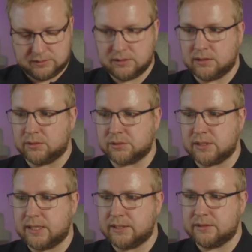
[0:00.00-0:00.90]
close
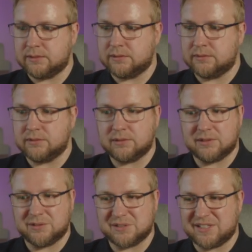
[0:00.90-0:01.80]
that,
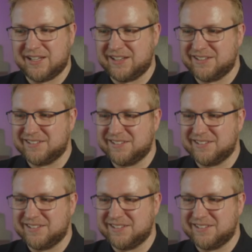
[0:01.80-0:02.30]
close that,